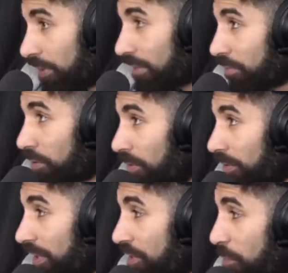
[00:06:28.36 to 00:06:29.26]
have got
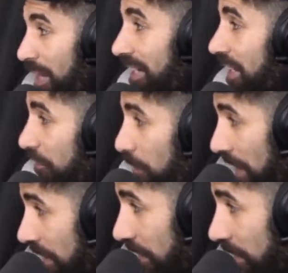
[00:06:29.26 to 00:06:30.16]
a spare left
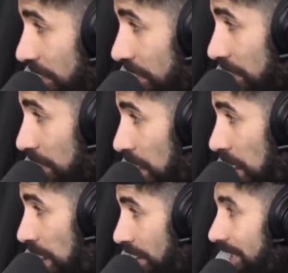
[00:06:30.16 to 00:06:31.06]
back.
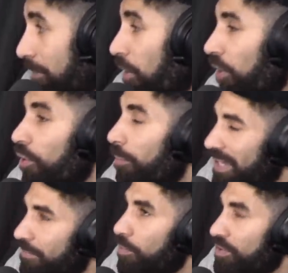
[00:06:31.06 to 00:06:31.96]
He might not be
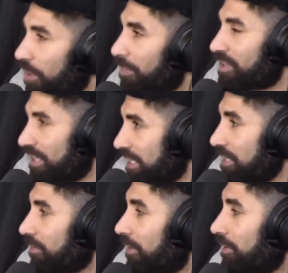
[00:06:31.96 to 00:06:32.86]
everyone's cup of tea,
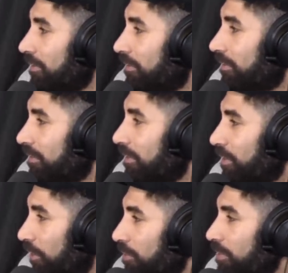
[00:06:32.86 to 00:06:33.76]
right? You
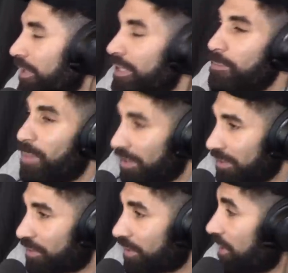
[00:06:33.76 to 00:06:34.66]
know,
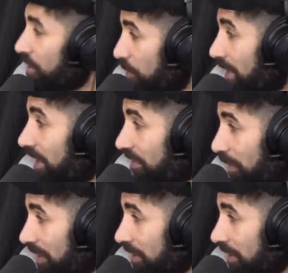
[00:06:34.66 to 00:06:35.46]
but he's a spare left back.